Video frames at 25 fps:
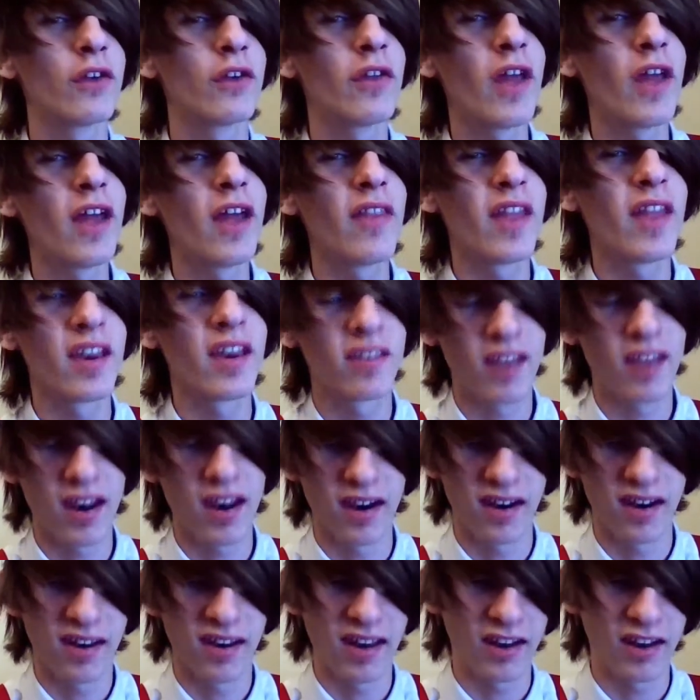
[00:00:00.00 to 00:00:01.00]
So then they
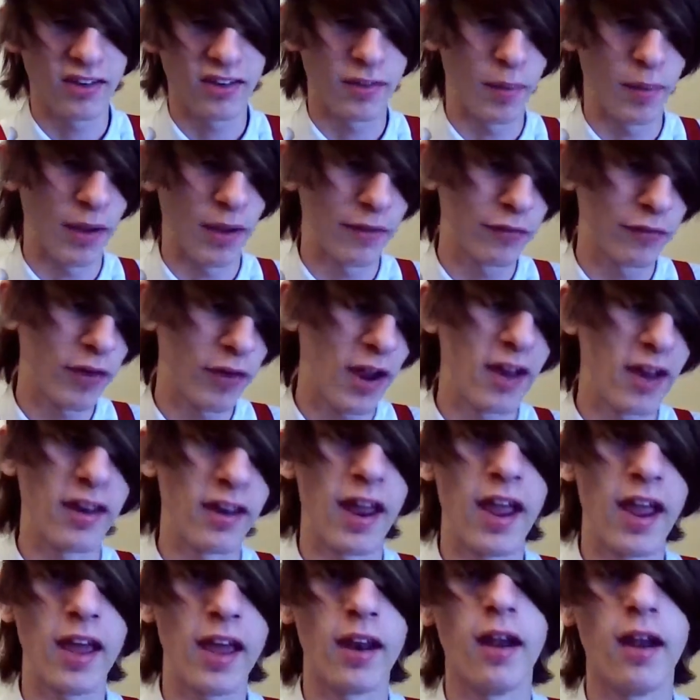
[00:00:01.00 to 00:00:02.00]
decided to text my friend
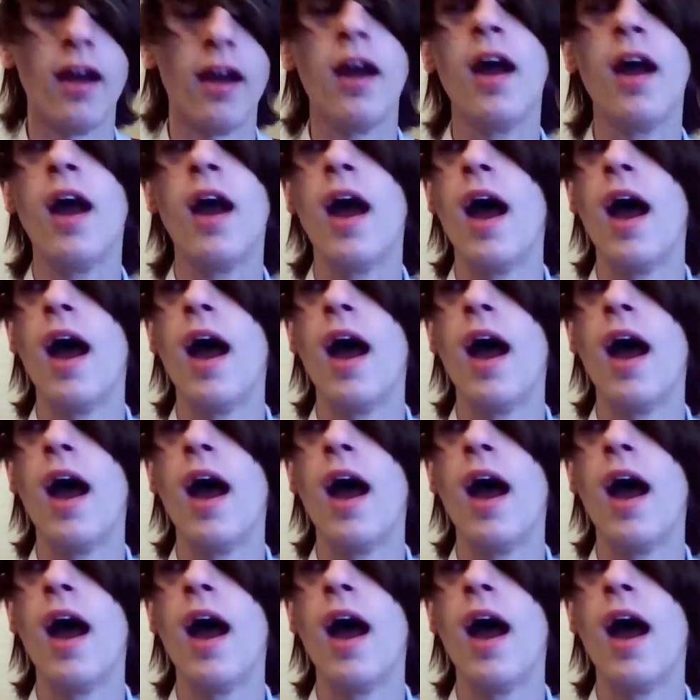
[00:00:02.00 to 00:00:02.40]
Hannah